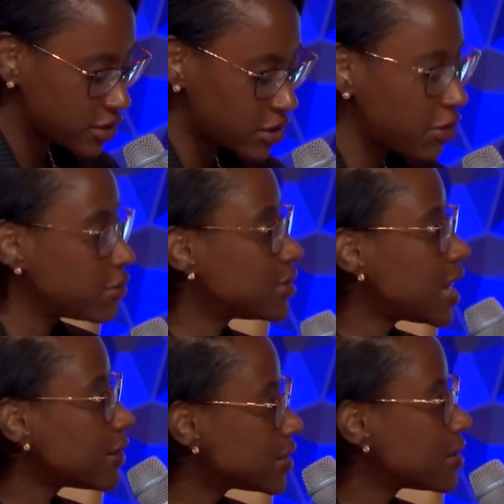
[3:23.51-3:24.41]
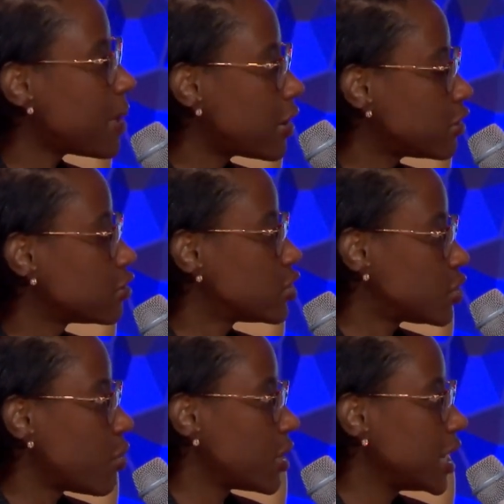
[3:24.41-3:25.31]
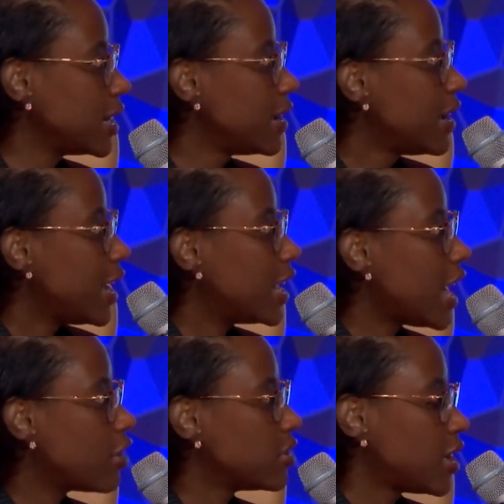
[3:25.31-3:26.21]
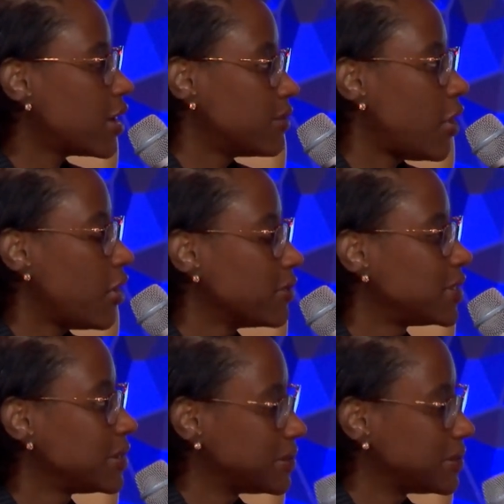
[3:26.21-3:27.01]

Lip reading: So tell us about your story and how you got involved.